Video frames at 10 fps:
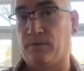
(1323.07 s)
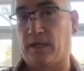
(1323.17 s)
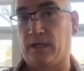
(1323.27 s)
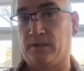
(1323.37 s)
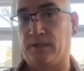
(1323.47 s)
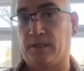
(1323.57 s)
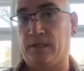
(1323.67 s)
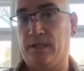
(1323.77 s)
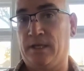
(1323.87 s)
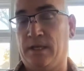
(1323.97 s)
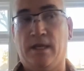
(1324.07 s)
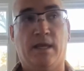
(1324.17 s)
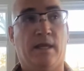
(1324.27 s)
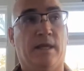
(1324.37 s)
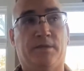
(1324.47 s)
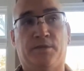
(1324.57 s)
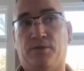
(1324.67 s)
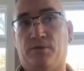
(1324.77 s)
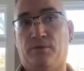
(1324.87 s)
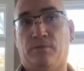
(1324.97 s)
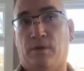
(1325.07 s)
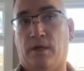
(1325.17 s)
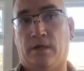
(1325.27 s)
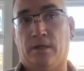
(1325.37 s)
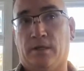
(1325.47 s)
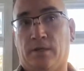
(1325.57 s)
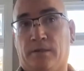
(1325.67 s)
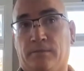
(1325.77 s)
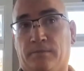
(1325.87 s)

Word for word: reality and you are